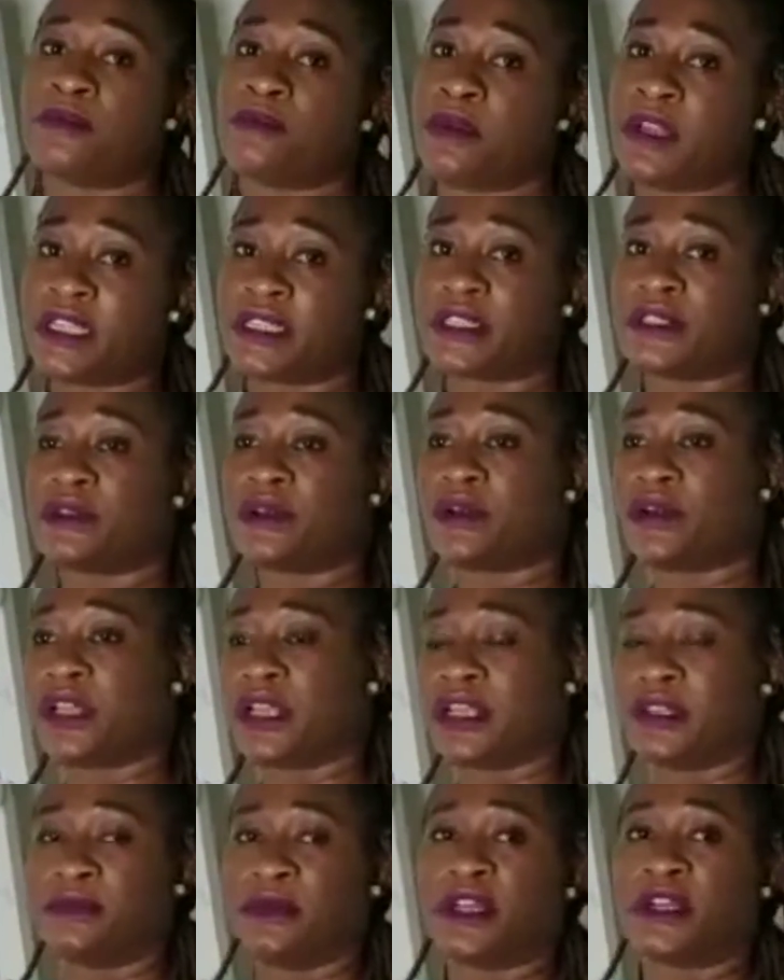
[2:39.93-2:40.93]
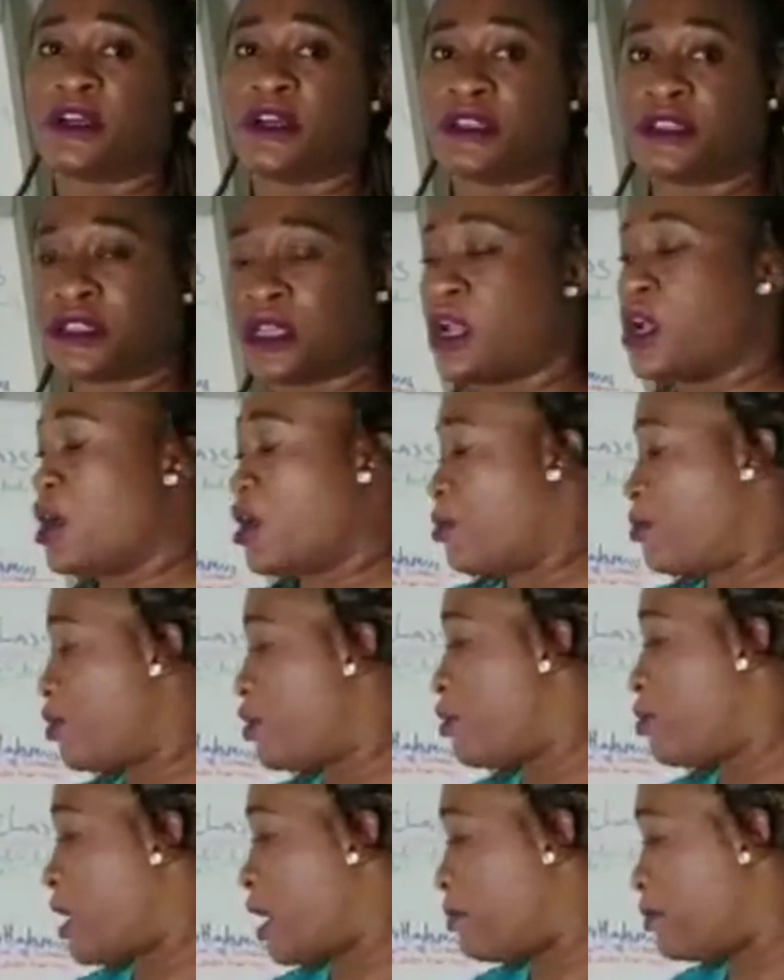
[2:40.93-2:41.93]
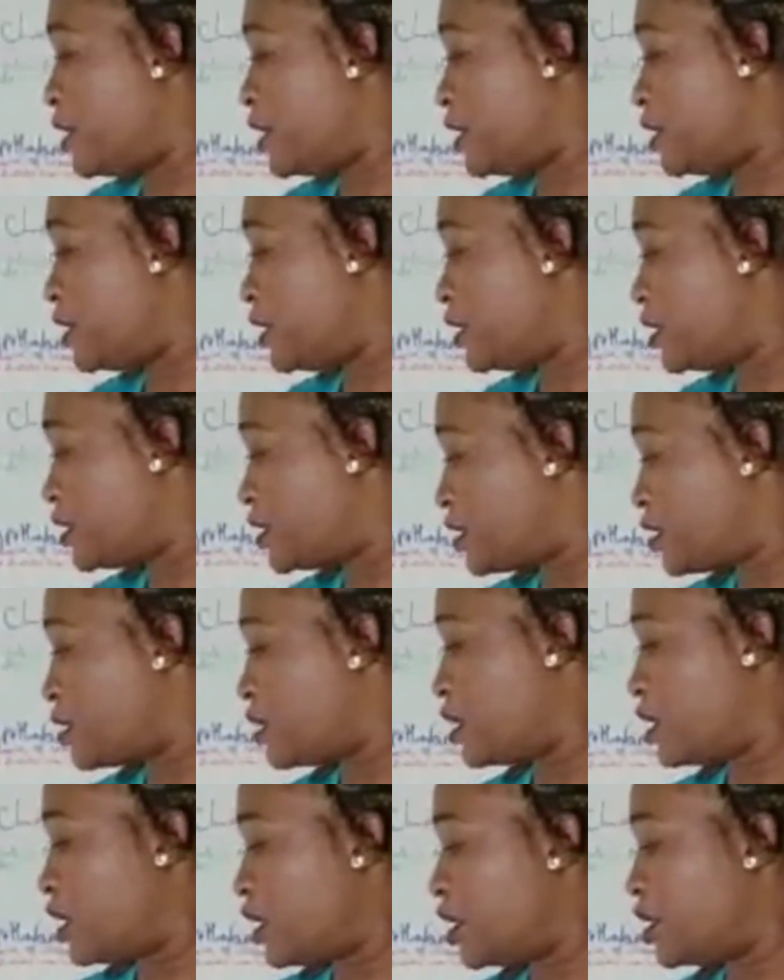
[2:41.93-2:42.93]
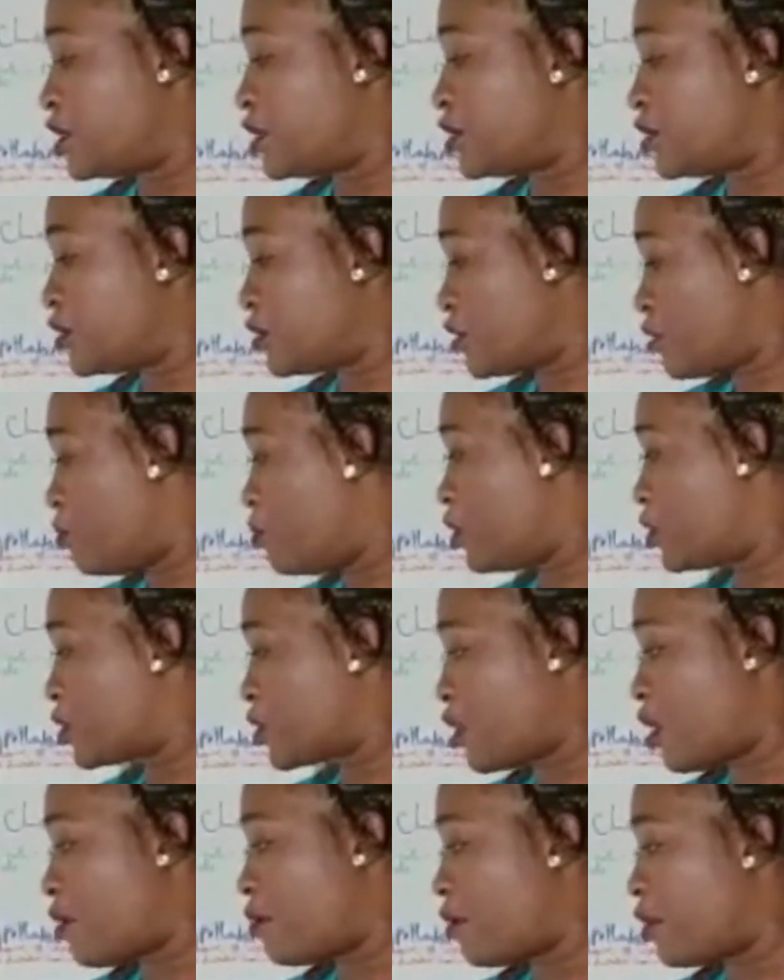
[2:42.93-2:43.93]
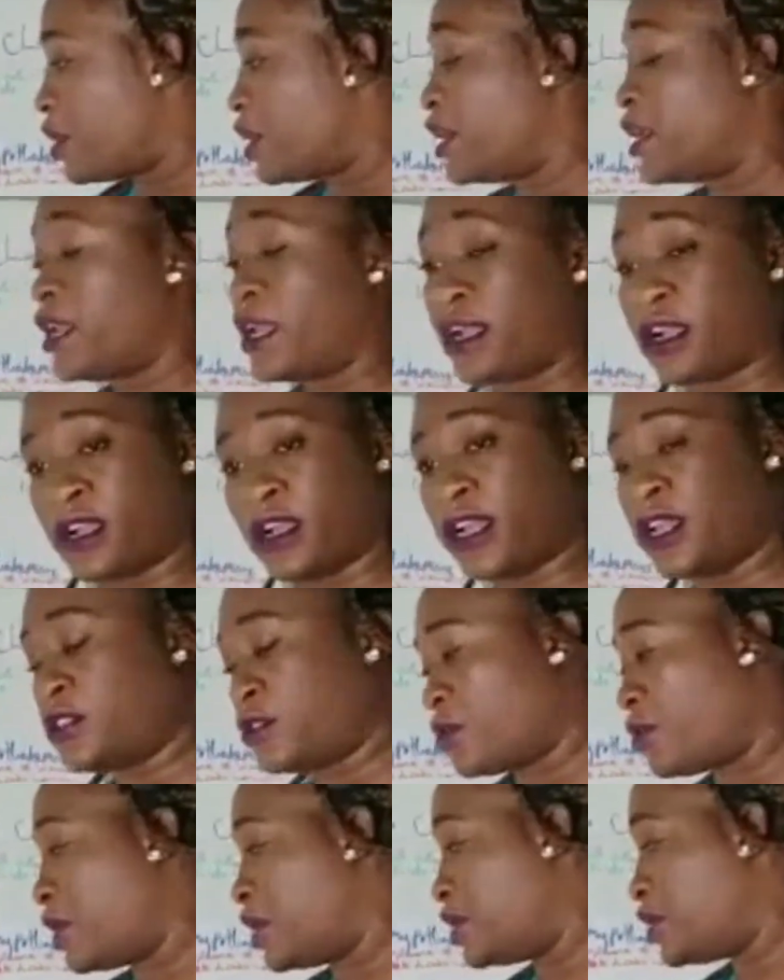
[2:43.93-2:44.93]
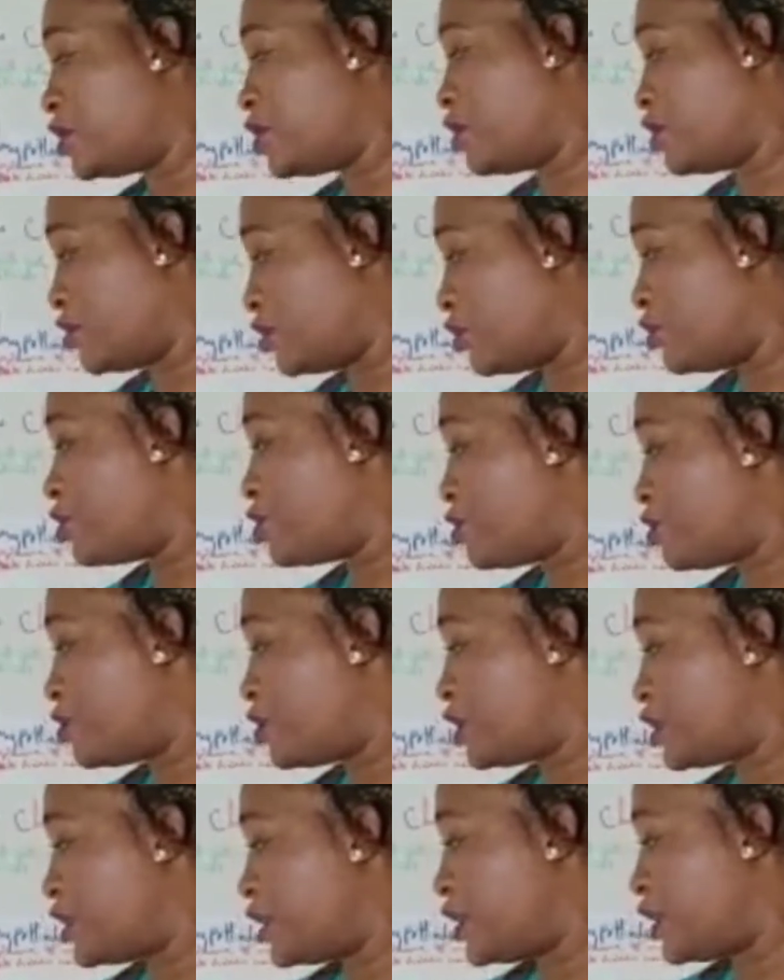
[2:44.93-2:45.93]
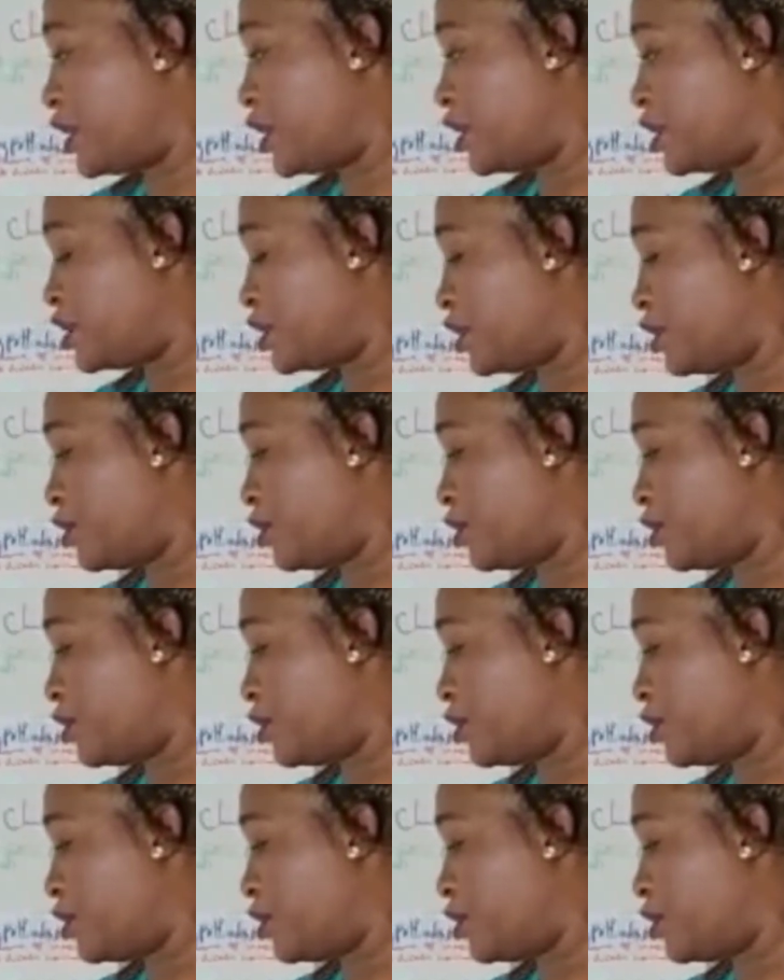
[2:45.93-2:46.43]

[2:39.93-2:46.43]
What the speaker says: Please know it because probably this is most common in NCLEX questions. You could see it,